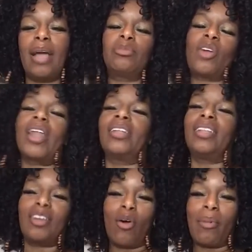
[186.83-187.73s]
See, I'm trying to
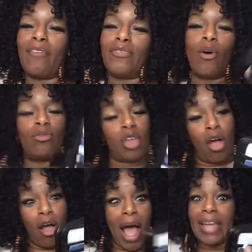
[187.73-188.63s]
look on my phone,
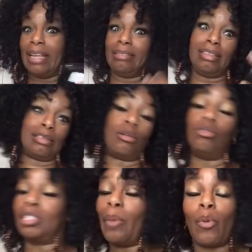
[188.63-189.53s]
y'all. I need this
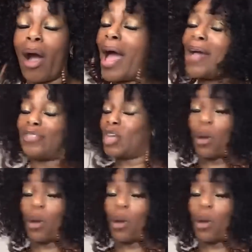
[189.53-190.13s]
close up